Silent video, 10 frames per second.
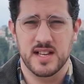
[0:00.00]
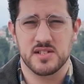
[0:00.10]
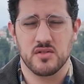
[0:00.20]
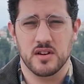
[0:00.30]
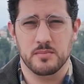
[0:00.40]

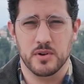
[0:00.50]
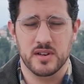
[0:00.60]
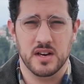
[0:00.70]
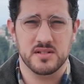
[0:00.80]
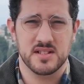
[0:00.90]
Israel
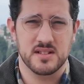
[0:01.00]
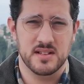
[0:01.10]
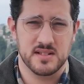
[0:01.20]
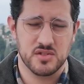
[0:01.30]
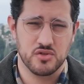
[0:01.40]
pulled out
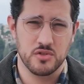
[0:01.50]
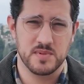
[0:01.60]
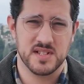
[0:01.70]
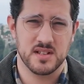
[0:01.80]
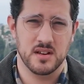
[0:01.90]
its
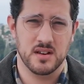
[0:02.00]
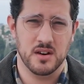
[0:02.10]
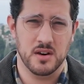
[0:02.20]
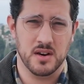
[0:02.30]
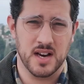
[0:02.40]
troops
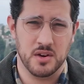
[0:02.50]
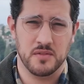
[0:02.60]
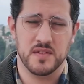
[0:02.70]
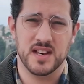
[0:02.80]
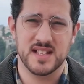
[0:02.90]

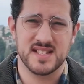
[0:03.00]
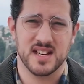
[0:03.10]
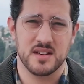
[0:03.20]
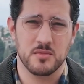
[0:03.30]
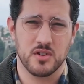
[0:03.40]
out of the
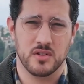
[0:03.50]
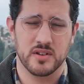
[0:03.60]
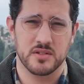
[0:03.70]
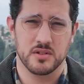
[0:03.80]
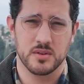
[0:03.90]
Netzarim
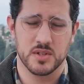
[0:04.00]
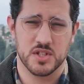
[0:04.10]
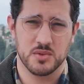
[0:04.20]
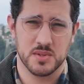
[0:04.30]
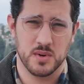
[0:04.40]
corridor,
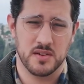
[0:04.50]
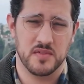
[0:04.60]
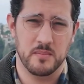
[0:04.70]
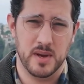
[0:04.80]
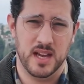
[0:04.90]
which was one
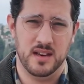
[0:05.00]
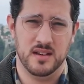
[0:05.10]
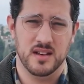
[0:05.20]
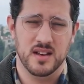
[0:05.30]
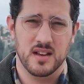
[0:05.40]
of the
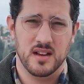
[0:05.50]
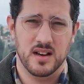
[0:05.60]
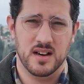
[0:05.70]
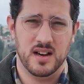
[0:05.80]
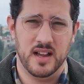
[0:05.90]
main
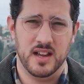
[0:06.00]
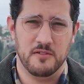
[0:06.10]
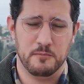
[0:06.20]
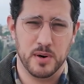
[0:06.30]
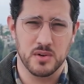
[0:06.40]

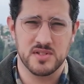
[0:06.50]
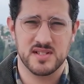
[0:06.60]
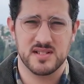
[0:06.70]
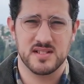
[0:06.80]
IDF posts.